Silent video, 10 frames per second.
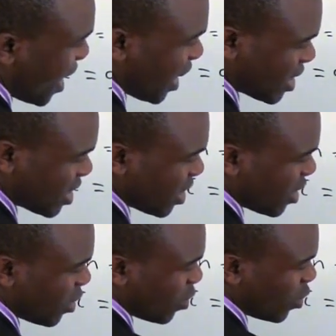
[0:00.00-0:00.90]
X,
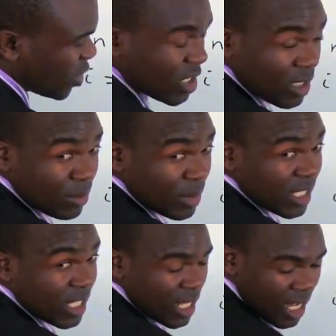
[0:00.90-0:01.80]
which
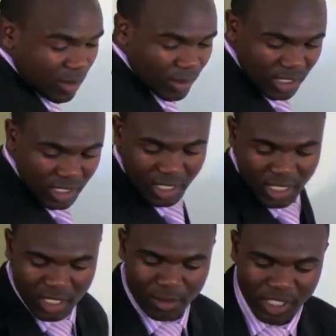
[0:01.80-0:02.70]
represents the annuity.
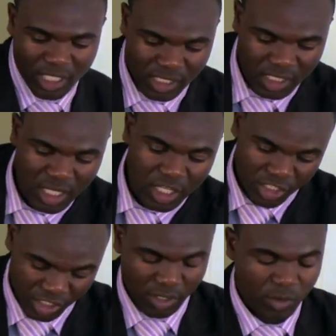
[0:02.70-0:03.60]
Let me just
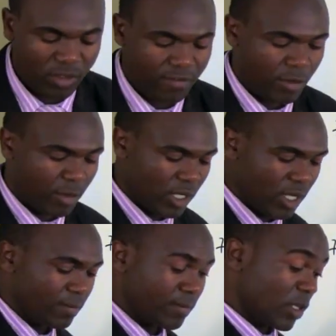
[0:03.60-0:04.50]
check on the
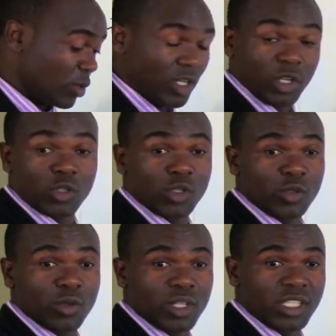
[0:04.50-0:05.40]
formula. You can
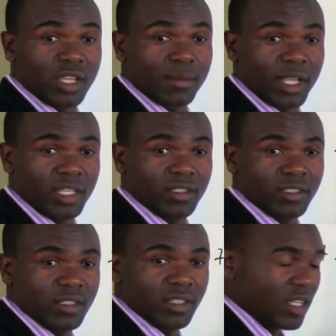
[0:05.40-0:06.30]
also do the same
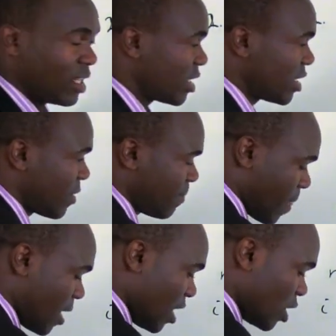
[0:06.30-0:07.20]
in the exam.
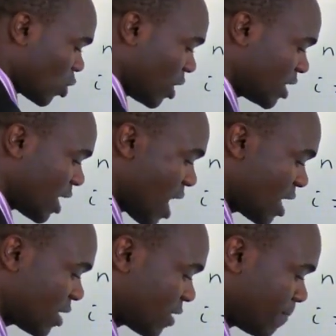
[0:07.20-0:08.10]
So it's
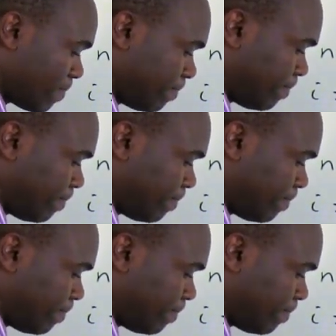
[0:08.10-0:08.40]
X